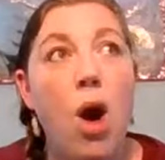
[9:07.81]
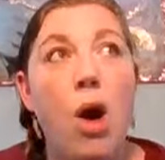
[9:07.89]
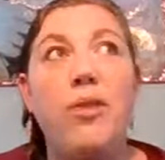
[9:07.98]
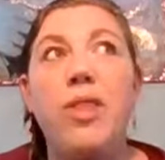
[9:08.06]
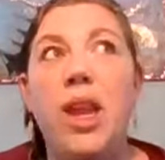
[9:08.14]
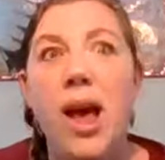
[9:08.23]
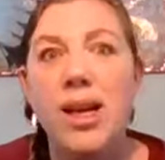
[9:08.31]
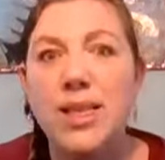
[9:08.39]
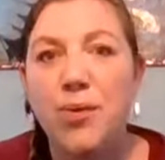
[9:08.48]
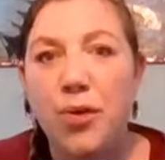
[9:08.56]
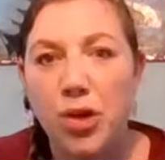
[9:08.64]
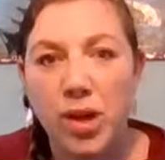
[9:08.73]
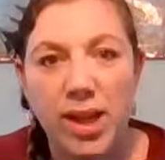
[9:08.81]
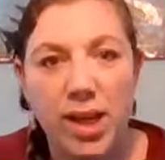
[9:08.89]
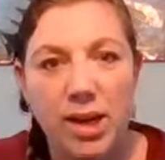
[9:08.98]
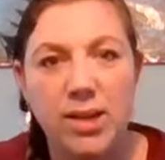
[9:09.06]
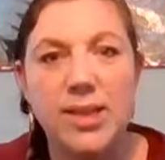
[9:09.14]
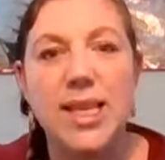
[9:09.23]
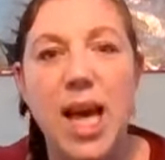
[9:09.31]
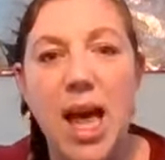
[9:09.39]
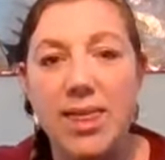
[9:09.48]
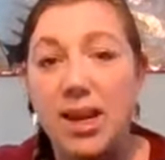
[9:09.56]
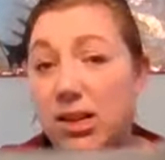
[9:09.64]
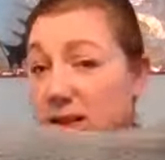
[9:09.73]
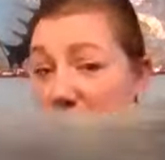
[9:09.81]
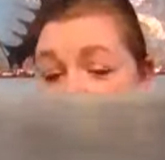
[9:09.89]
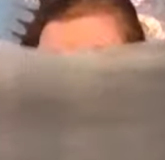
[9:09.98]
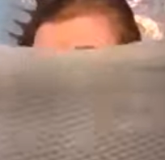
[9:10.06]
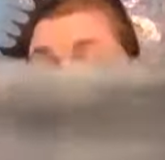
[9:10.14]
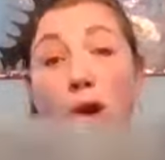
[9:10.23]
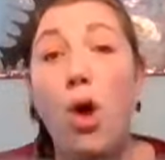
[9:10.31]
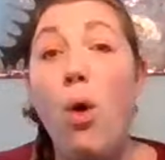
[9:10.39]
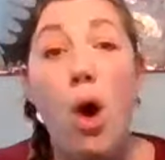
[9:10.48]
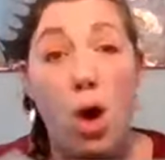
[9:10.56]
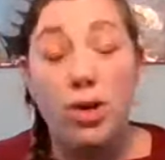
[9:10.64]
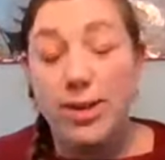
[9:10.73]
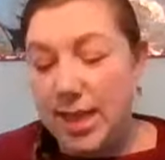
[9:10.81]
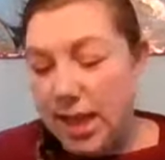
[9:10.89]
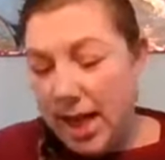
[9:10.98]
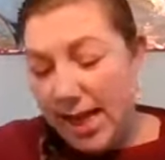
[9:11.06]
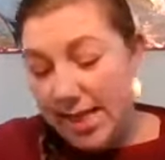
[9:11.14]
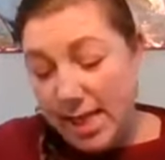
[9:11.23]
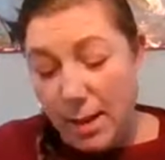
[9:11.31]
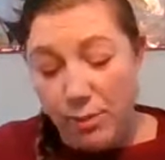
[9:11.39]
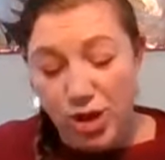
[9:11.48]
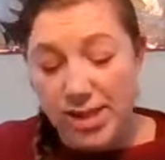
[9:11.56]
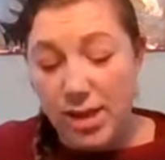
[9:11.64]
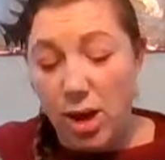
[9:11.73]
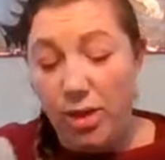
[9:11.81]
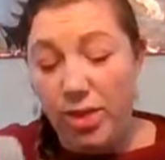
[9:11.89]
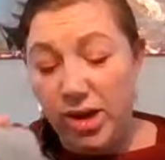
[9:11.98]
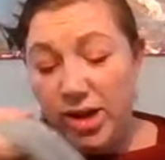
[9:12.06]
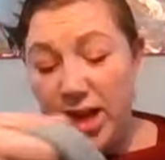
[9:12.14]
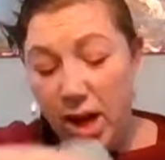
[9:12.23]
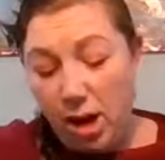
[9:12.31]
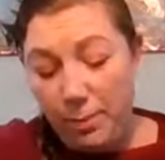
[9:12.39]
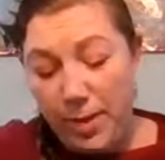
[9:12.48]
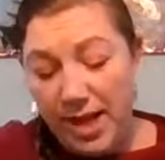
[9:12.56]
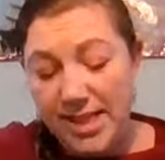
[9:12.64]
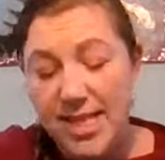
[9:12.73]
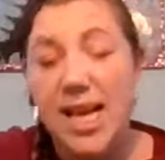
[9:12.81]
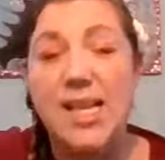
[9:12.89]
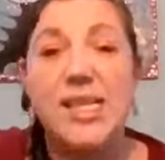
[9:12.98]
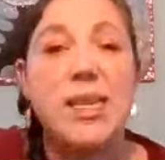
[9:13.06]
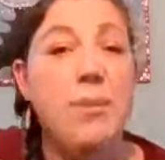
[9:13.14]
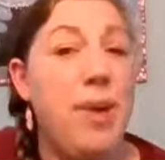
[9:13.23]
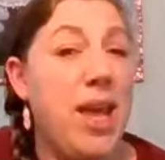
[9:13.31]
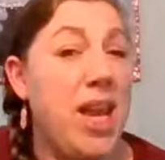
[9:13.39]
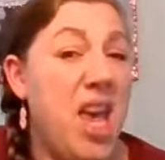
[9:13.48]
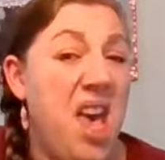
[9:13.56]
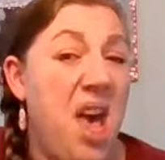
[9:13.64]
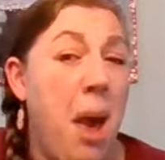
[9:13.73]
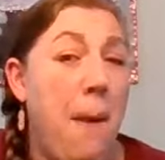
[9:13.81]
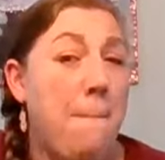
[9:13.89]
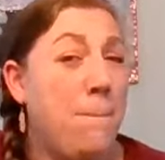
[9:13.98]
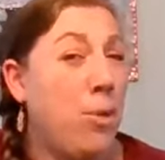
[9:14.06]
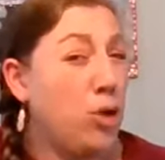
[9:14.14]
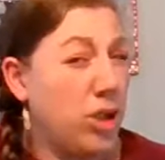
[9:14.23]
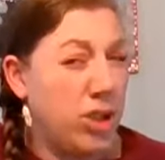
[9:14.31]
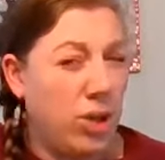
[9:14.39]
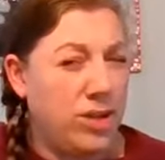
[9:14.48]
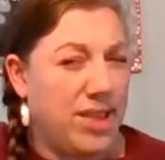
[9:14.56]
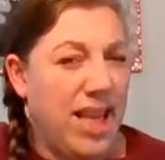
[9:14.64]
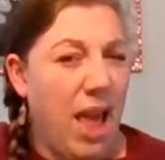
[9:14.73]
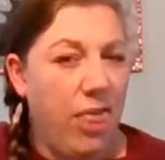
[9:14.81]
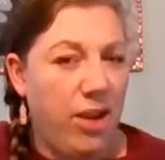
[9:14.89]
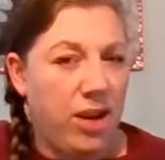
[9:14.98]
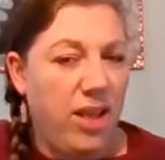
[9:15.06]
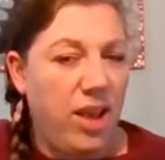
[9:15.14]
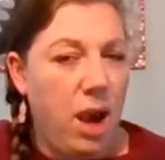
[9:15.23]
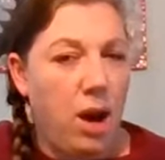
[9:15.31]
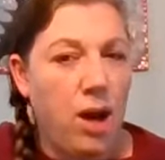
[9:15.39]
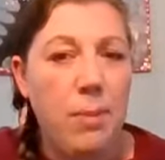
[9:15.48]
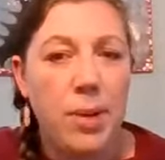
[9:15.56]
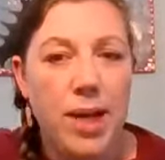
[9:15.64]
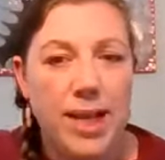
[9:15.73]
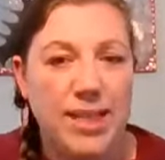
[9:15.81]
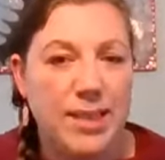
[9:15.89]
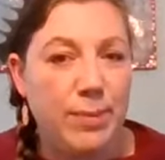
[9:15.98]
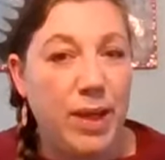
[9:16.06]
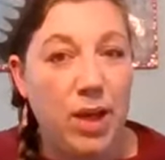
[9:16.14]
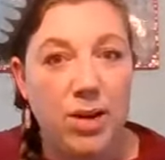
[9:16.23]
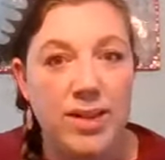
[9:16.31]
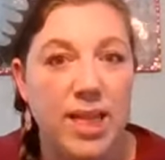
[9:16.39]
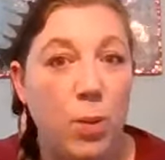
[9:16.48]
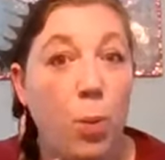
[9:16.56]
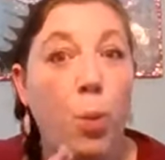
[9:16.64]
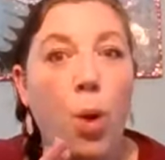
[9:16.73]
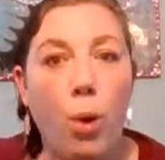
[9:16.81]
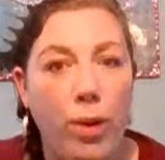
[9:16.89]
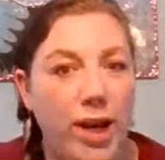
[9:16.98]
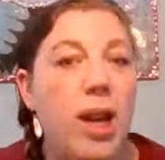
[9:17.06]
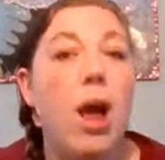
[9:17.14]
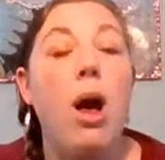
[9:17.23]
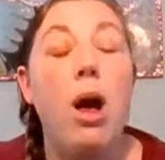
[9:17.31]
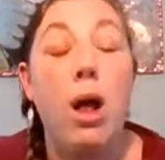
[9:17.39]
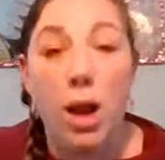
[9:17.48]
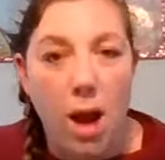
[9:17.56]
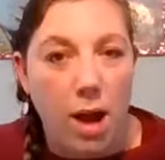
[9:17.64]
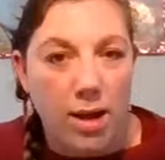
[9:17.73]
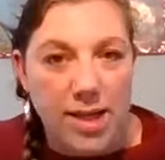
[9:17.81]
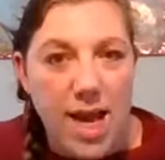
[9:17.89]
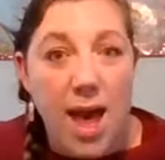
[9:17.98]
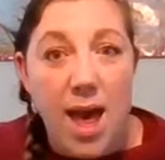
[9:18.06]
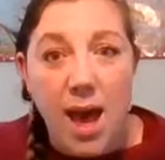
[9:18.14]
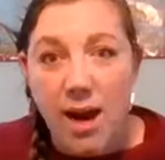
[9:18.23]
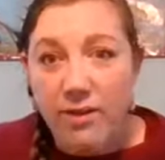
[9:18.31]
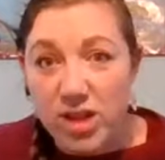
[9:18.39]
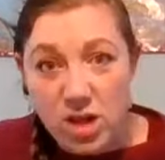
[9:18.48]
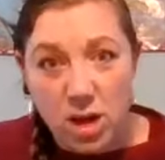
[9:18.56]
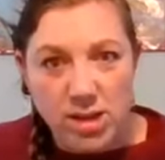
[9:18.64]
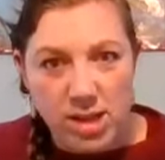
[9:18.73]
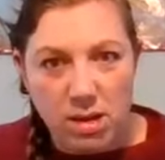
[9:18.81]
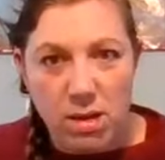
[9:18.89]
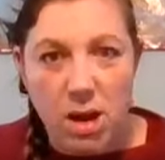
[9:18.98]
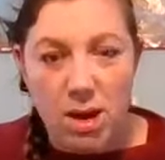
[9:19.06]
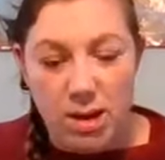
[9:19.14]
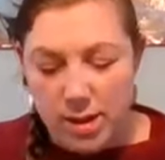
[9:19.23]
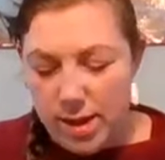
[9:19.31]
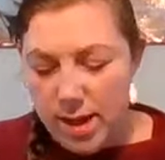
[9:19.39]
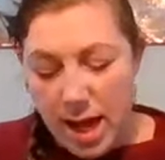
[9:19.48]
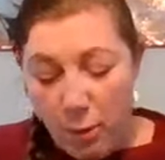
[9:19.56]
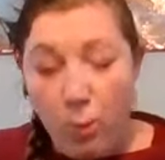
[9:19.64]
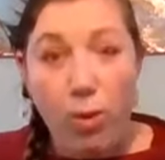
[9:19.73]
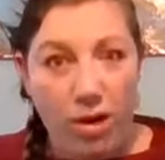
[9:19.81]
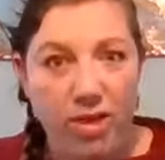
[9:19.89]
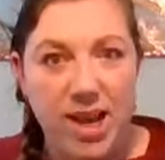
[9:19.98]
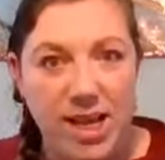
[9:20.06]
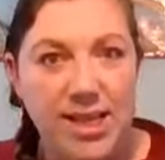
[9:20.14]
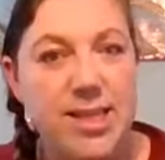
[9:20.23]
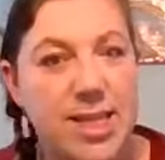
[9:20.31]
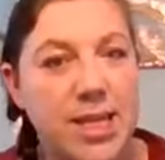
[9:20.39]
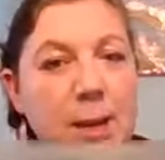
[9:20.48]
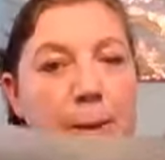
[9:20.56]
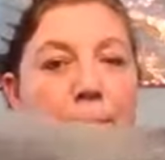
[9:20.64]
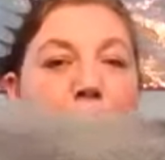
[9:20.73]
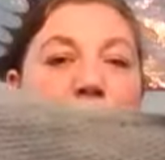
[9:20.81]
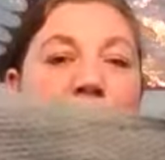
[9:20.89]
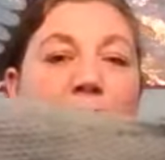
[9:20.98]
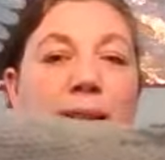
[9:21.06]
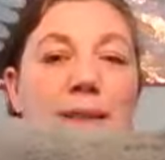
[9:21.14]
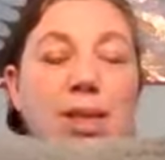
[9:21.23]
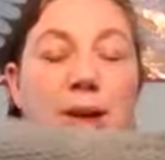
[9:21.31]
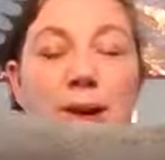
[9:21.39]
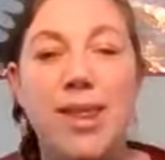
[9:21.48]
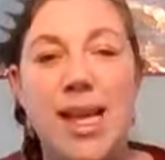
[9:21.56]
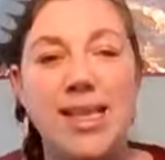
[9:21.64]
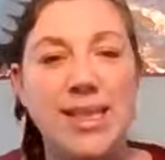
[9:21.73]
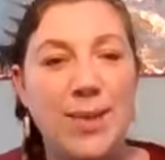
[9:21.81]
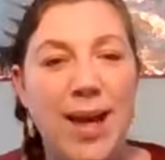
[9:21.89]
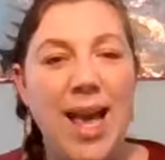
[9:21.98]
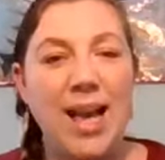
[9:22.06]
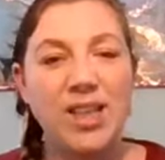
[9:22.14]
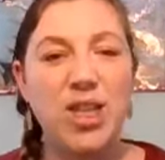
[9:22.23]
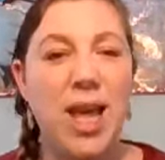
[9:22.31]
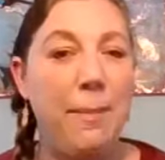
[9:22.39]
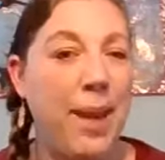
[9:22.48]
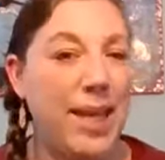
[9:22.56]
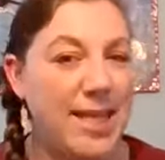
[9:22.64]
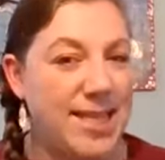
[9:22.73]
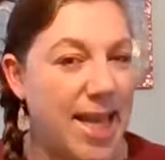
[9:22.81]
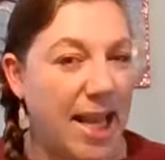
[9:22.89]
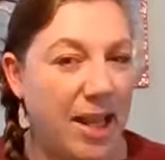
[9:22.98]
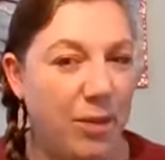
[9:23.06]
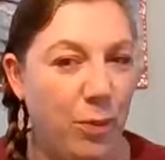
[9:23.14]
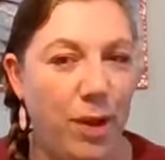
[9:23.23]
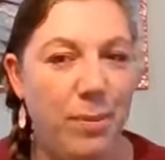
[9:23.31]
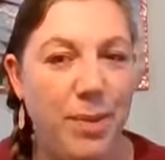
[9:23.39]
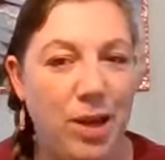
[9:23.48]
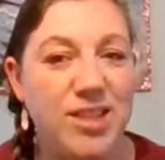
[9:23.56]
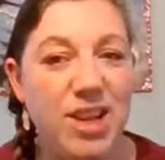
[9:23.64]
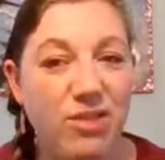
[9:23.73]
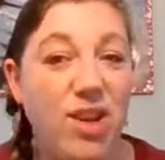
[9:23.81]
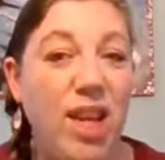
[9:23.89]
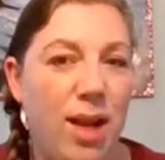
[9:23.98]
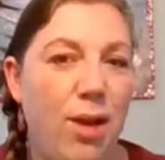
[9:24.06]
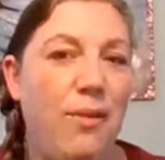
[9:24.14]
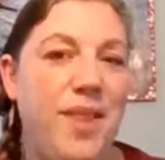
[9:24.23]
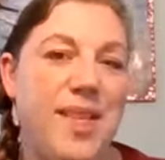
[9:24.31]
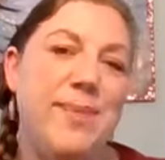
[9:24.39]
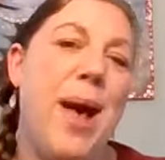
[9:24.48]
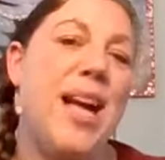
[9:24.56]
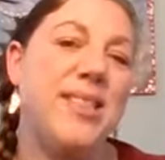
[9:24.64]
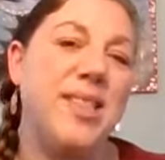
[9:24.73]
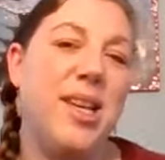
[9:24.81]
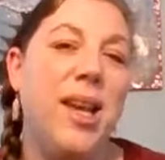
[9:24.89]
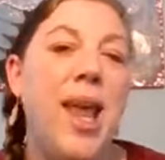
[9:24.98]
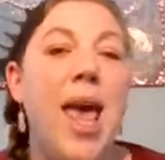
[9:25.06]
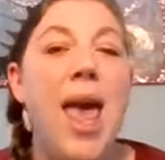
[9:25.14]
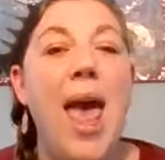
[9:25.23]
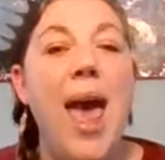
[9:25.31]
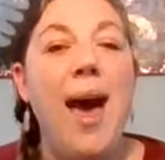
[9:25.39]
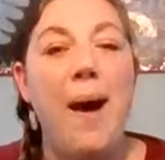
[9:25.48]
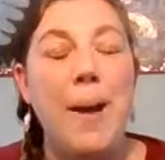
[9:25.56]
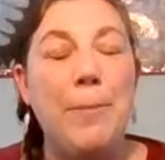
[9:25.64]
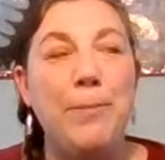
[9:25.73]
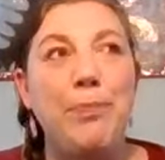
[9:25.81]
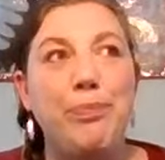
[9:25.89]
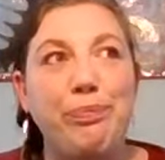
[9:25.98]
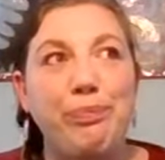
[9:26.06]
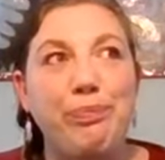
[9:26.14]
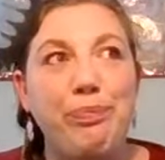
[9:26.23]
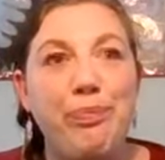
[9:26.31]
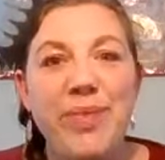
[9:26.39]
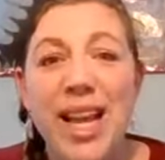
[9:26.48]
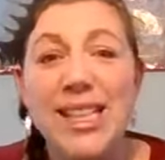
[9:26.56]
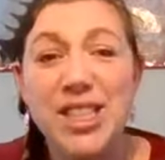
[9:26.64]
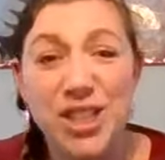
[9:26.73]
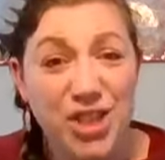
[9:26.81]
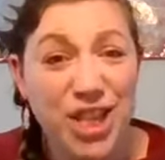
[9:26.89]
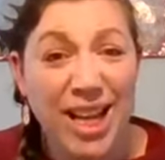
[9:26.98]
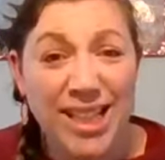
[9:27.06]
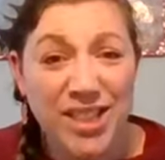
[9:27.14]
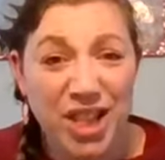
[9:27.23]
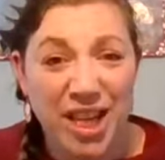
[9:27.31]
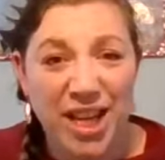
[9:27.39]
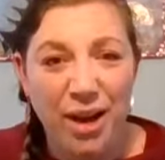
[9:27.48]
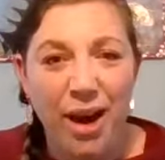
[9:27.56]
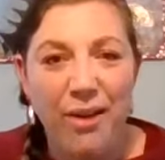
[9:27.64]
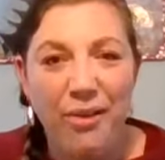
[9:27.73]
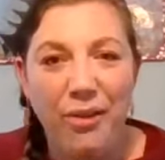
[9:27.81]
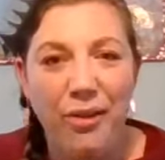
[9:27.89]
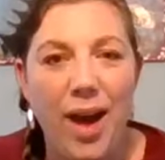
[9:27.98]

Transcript: Over the last 4 years, there's still no holes in except just under the armpit. It's a bit mushed all together, the yarn, but it's because I wore it a lot. Every chance I got, I wore this. So that's why actually I made a second one because I really love this pattern. Um, it's challenging enough.